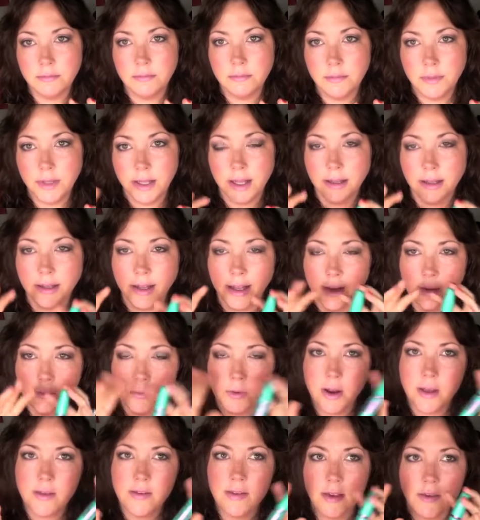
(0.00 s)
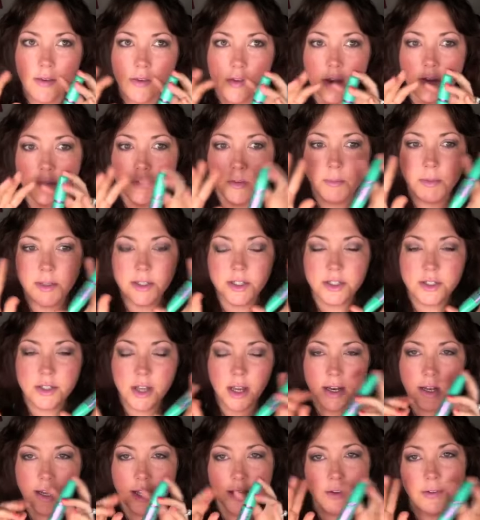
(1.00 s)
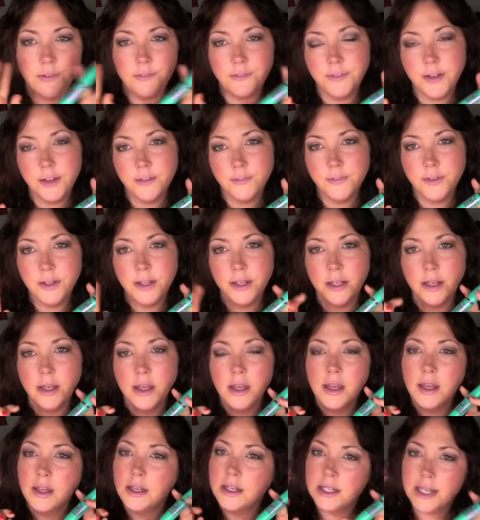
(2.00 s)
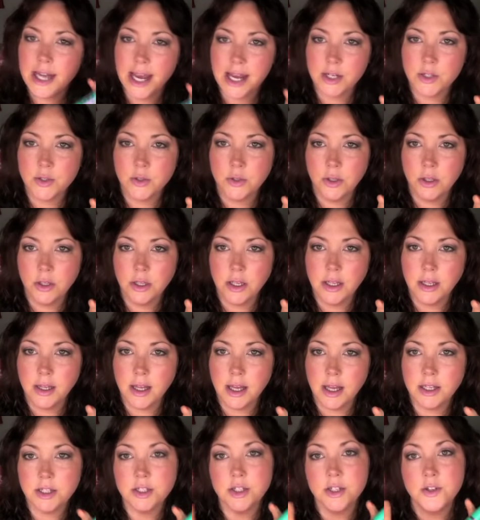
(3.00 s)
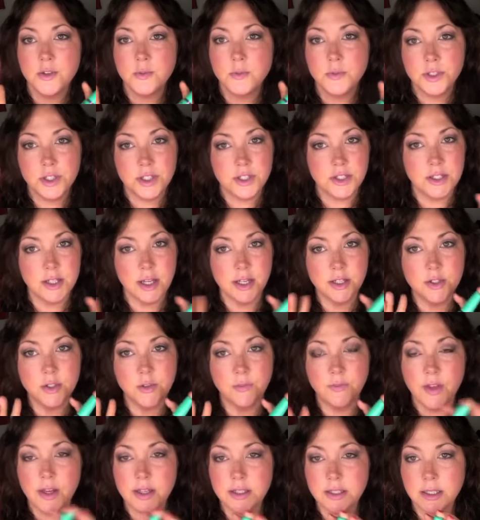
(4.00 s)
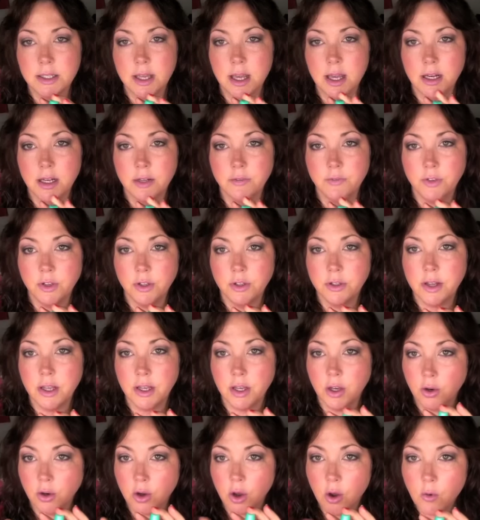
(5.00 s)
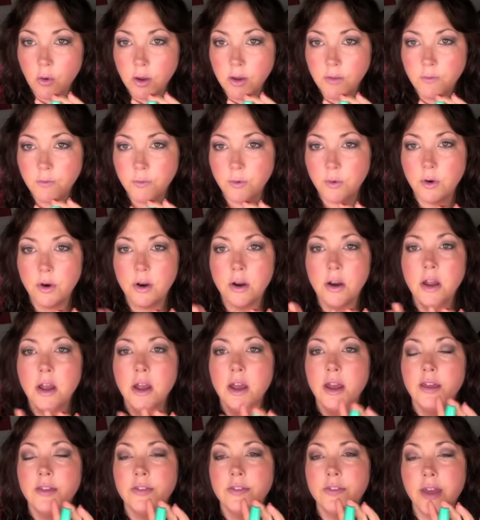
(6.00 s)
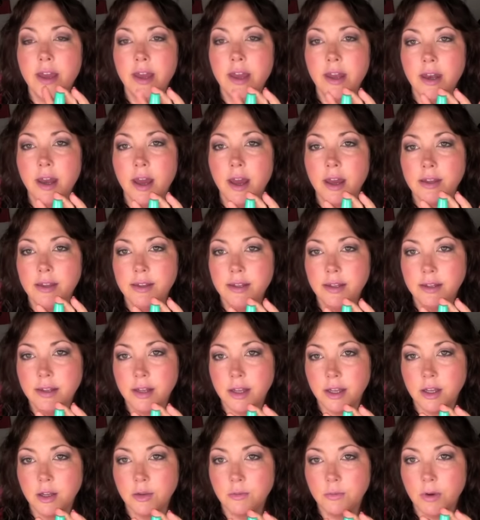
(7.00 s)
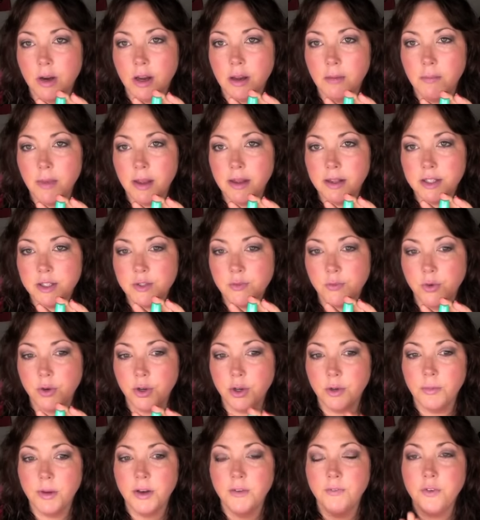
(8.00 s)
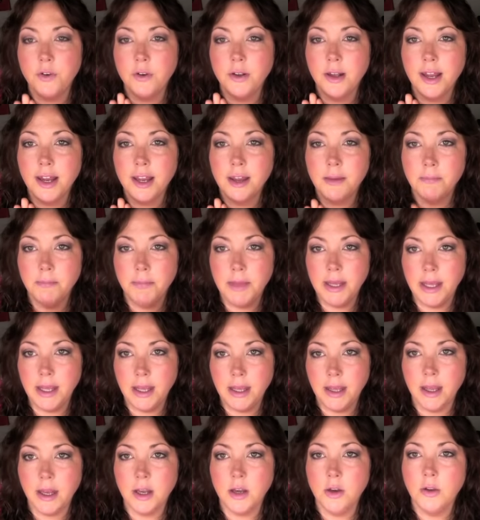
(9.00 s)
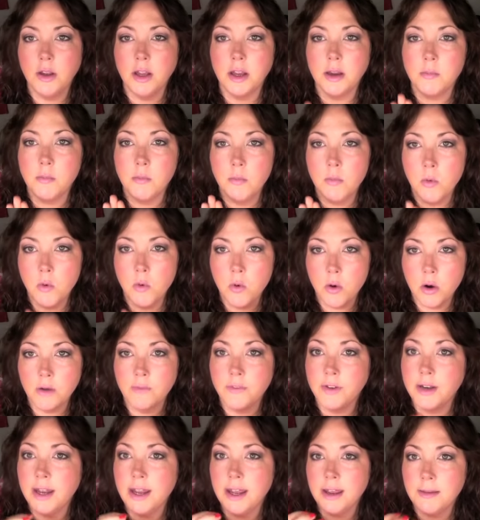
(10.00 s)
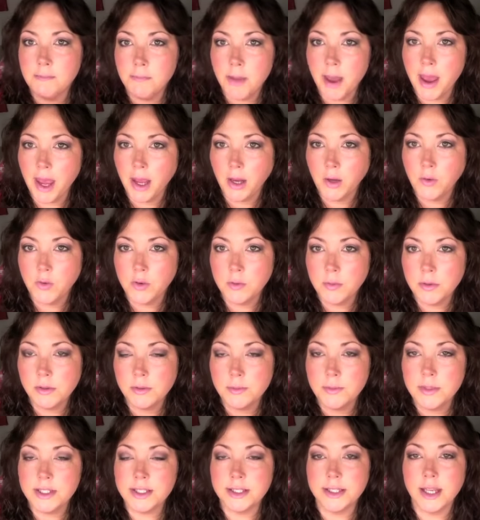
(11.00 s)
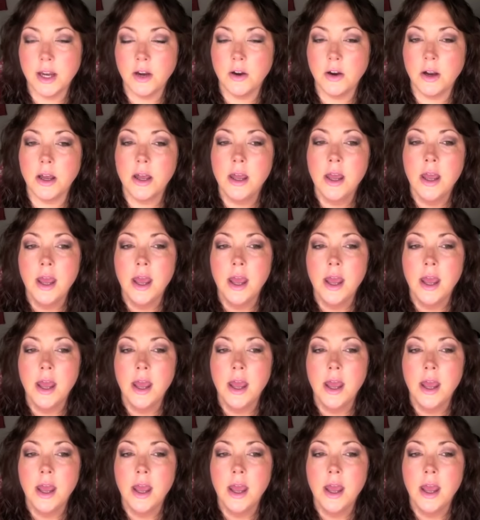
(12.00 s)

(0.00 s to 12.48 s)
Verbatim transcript: like when I say soft, I mean just kind of like fluffy, natural looking lashes, which is nice. So if that's the kind of look that you're going for, then I think I could recommend this for you. But if you're like me and you like more of an impact from your mascara